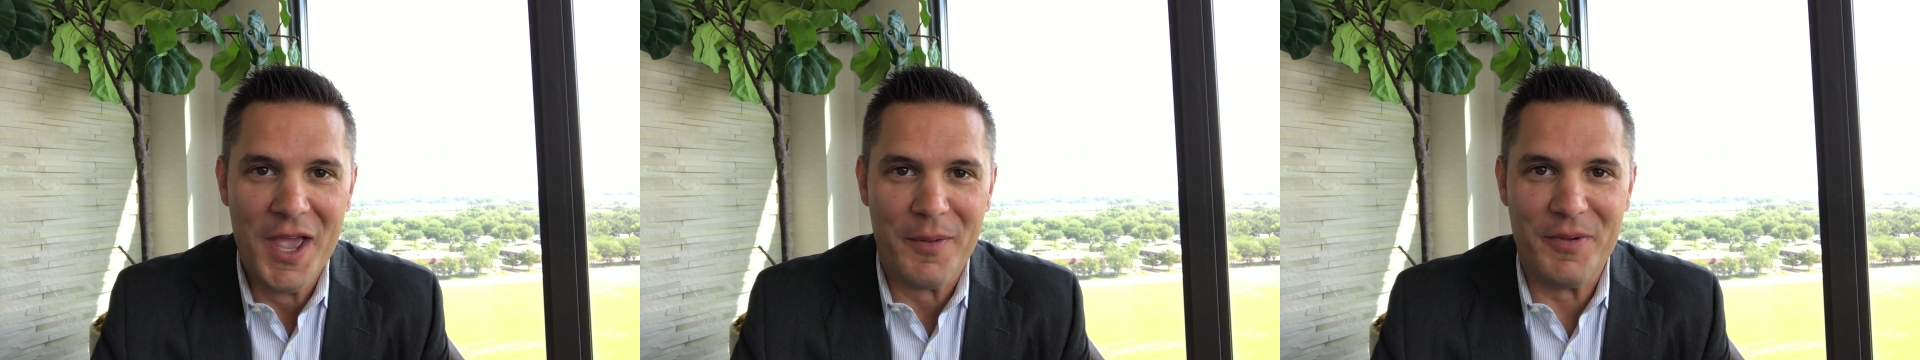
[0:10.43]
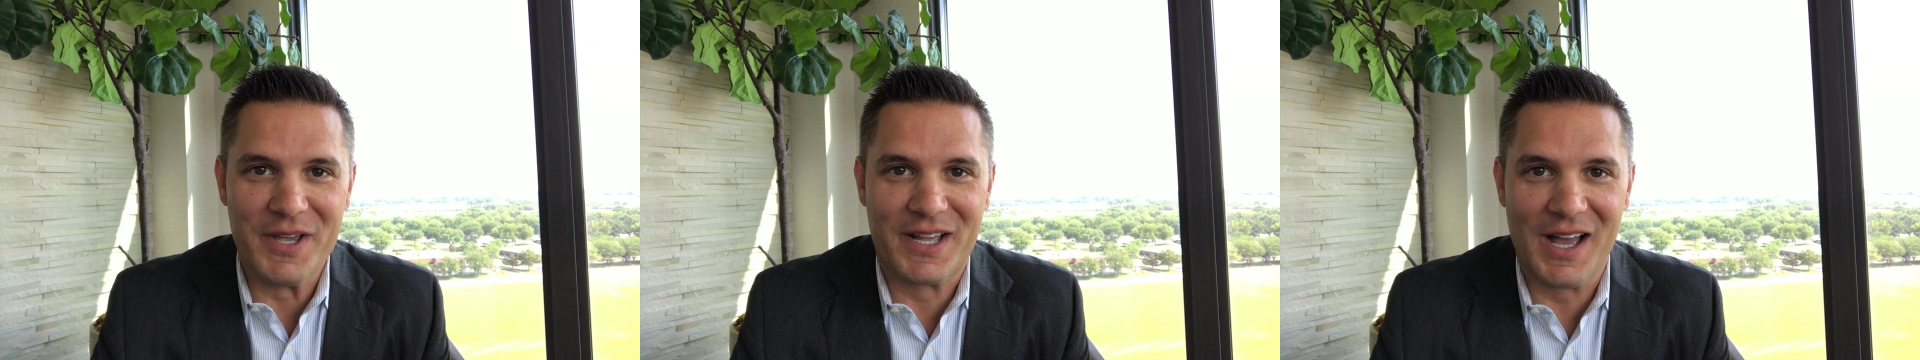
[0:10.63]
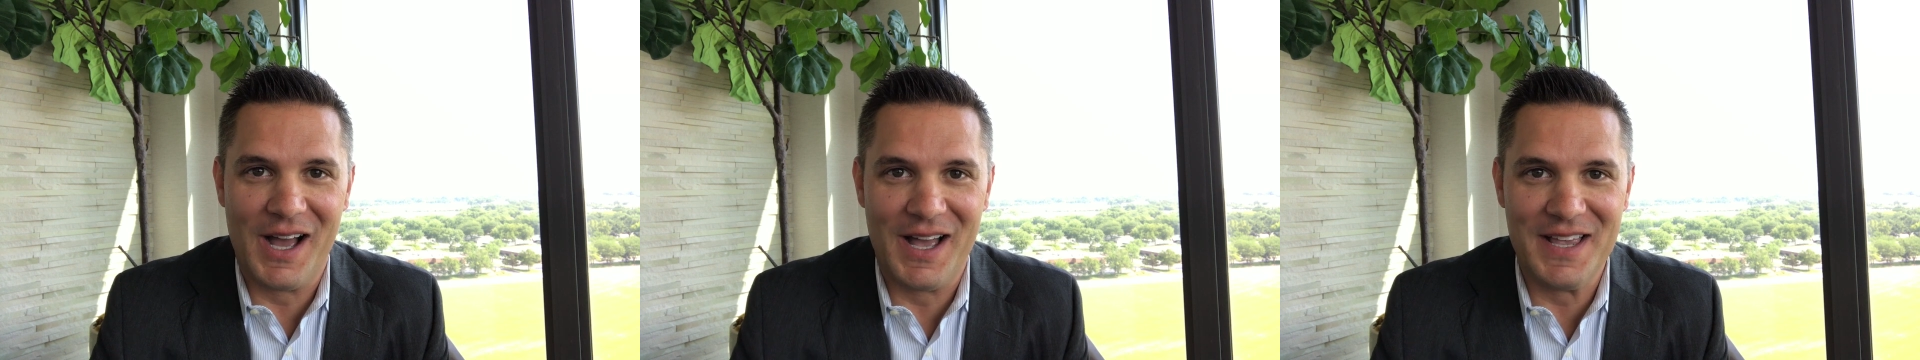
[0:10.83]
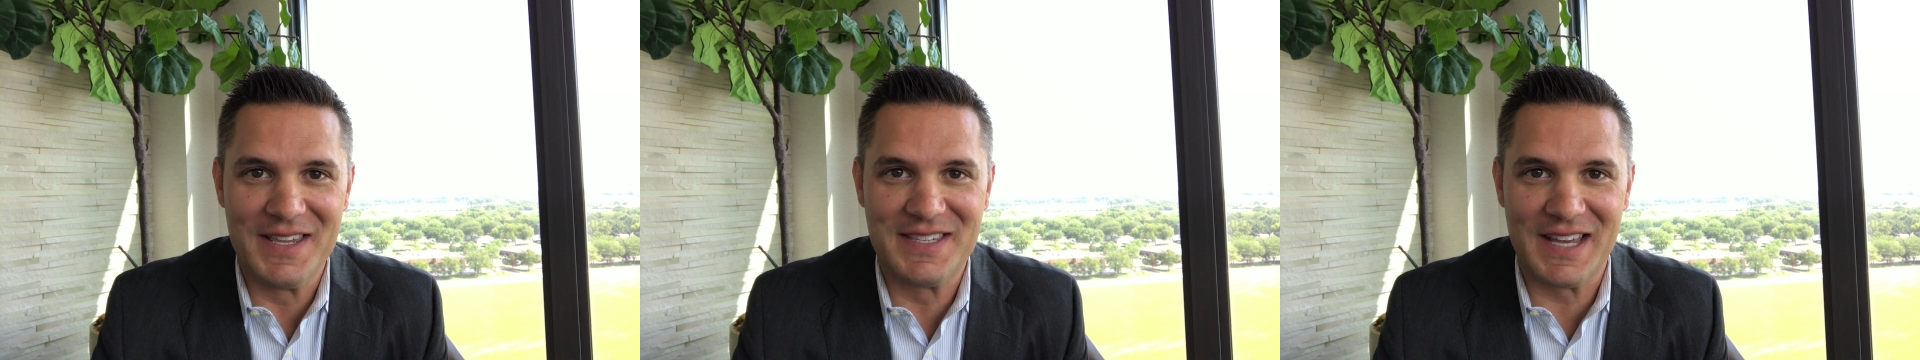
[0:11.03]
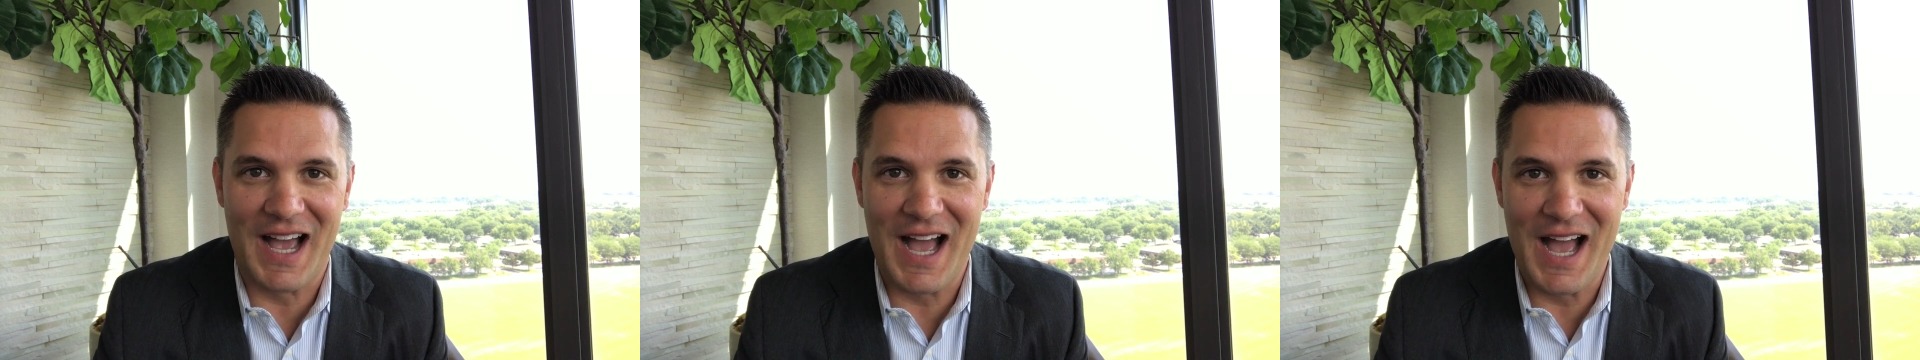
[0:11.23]

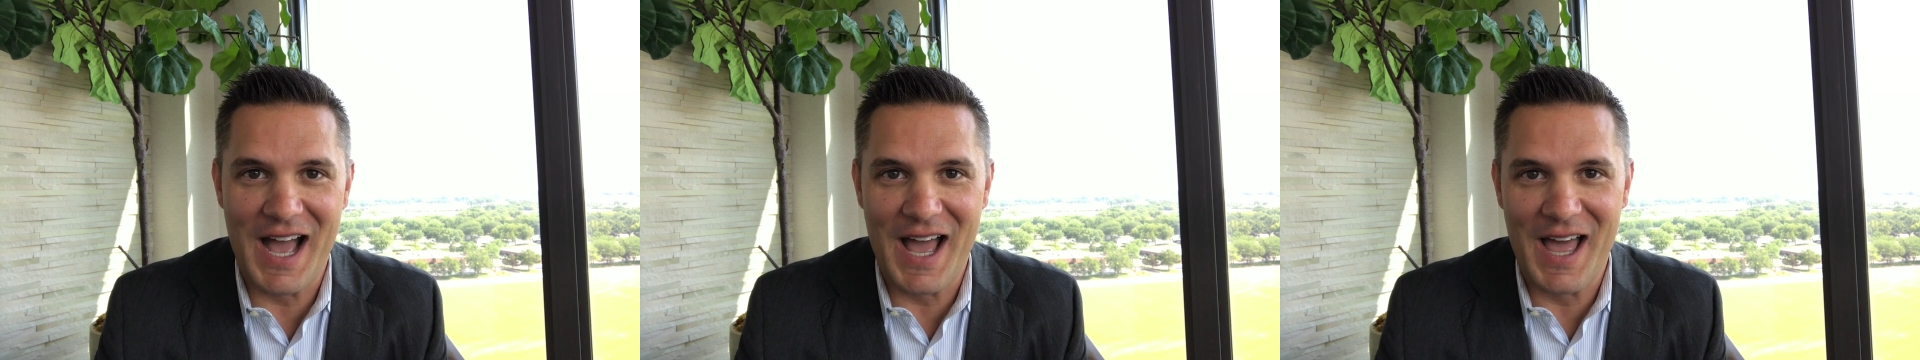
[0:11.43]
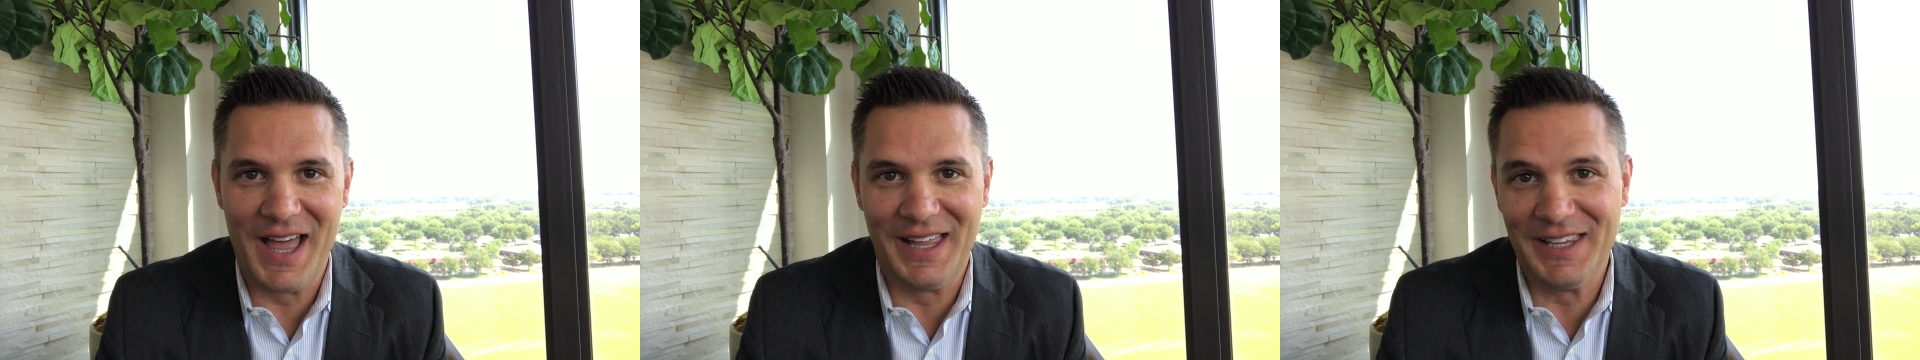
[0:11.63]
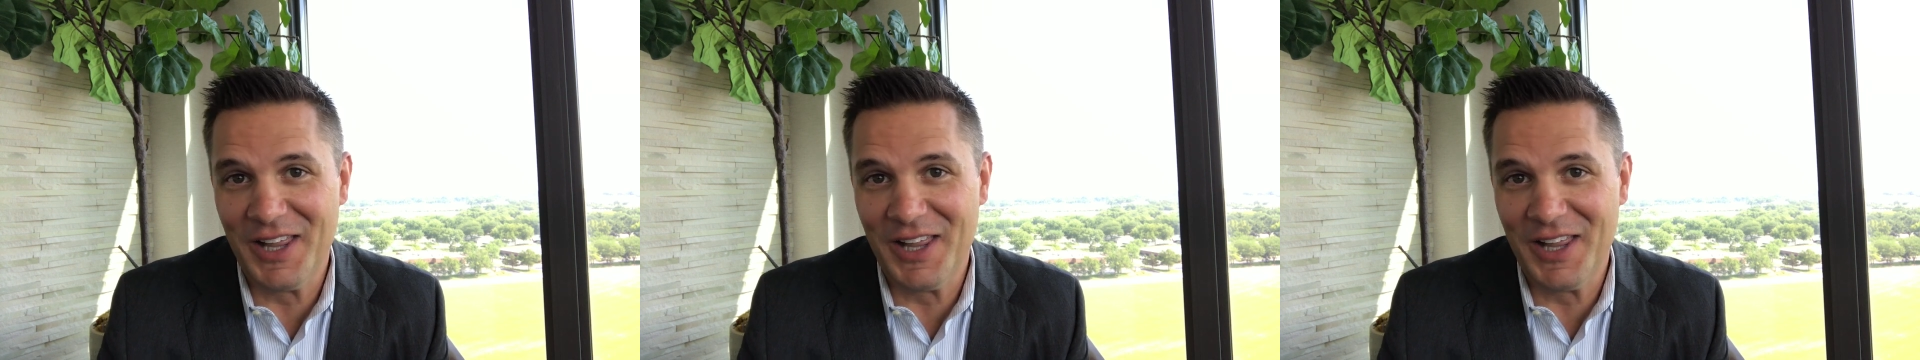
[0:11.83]
because uh,